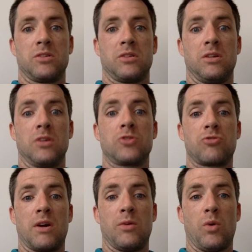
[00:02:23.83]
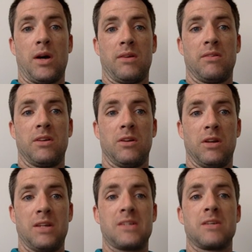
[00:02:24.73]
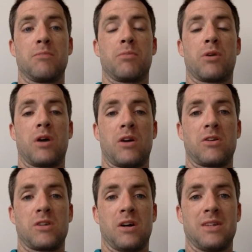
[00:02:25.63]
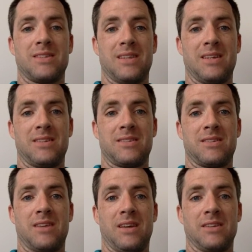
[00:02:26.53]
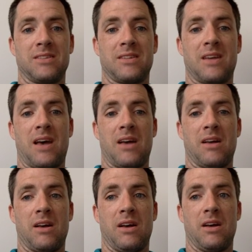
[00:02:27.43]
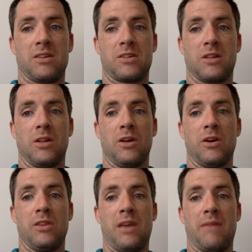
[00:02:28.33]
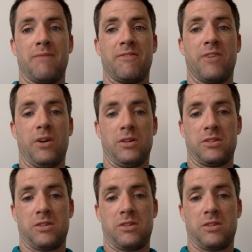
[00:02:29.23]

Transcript: straight away. You need to prioritize these things to learn them first.